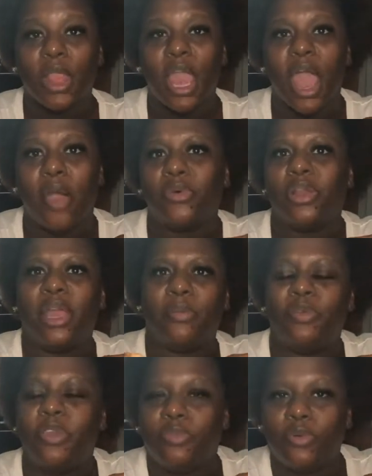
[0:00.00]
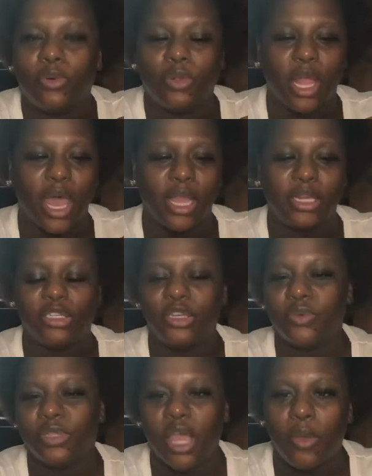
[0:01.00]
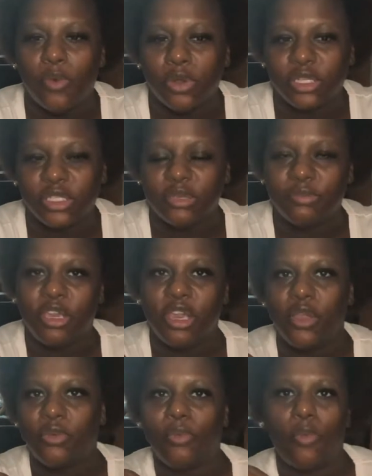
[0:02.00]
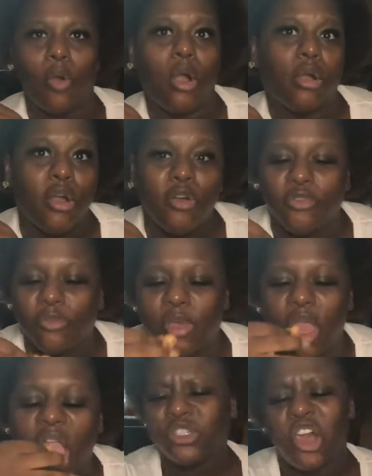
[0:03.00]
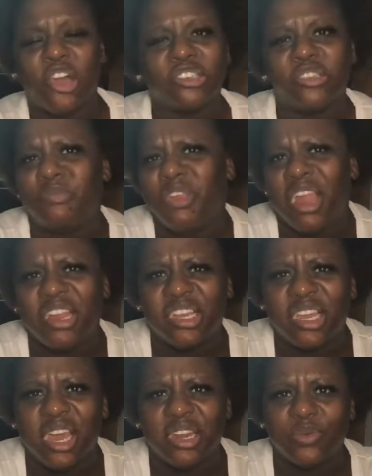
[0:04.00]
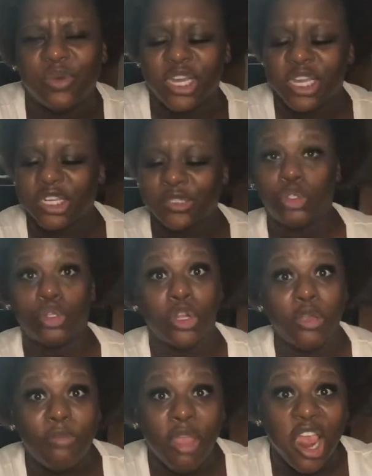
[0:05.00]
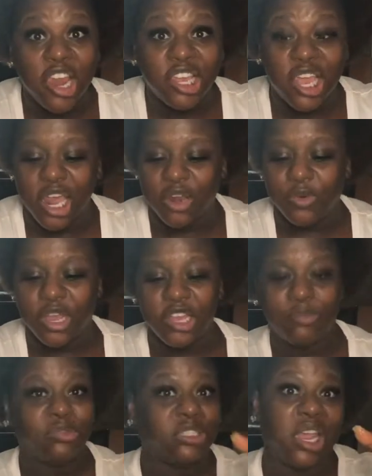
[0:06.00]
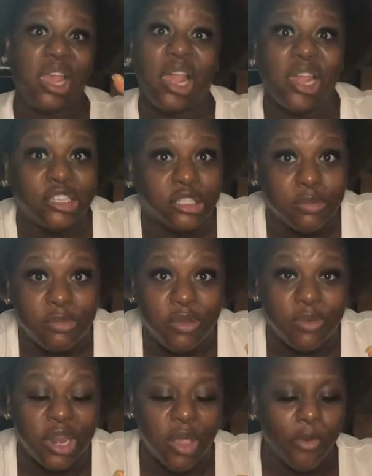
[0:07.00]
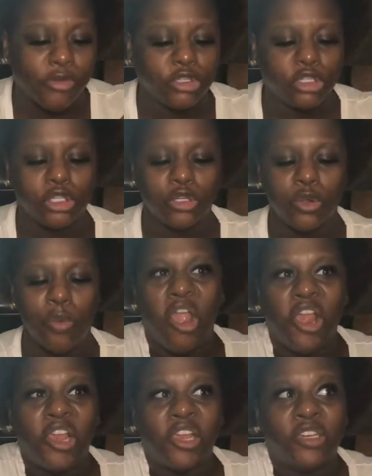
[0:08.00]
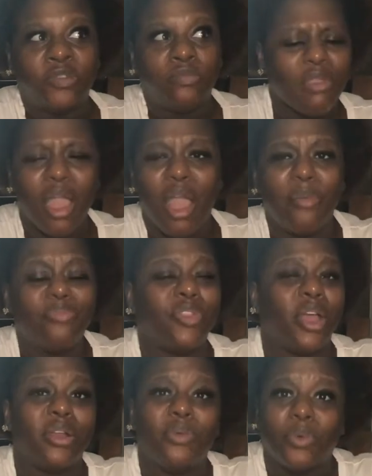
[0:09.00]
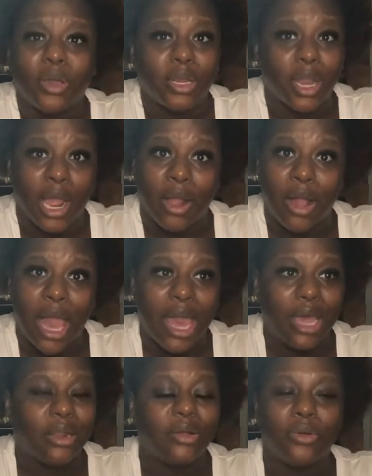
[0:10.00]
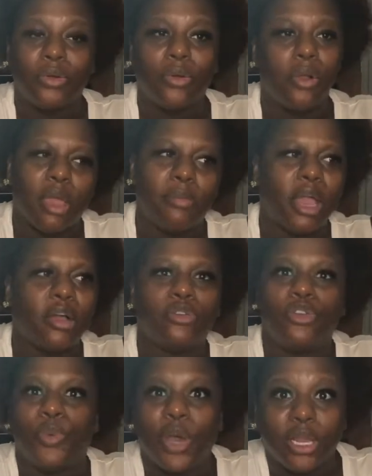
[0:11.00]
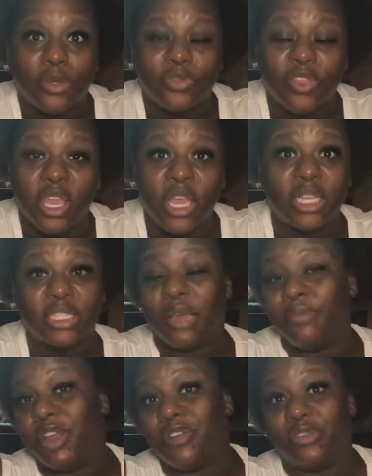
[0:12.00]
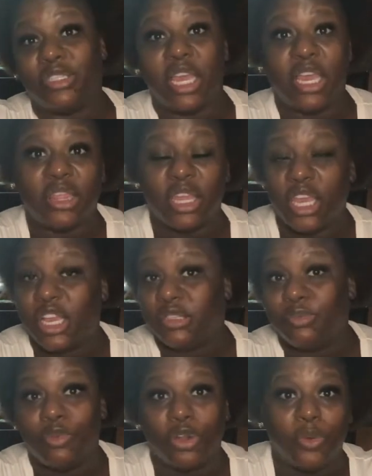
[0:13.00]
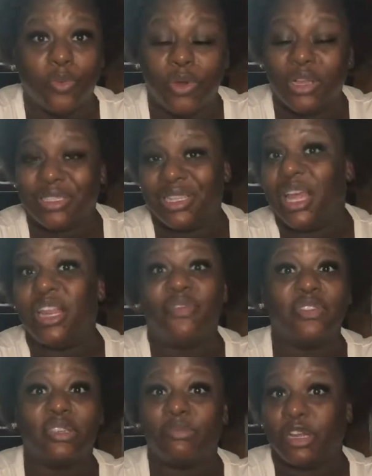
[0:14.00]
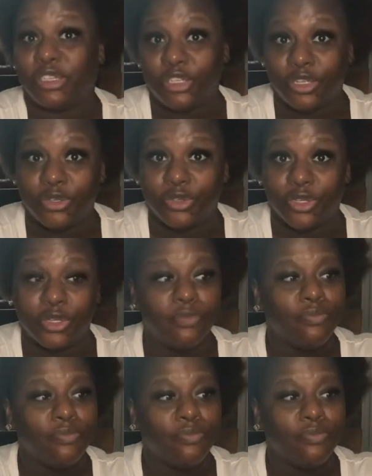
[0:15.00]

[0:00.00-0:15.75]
I would let people like do what they wanted to me, walk over me, talk to me any kind of way, treat me any kind of way, put their hands on me when they wanted to. And I'm 31 now. I'm not going to dwell on things. I'm not going to say things more than once, not even to my children.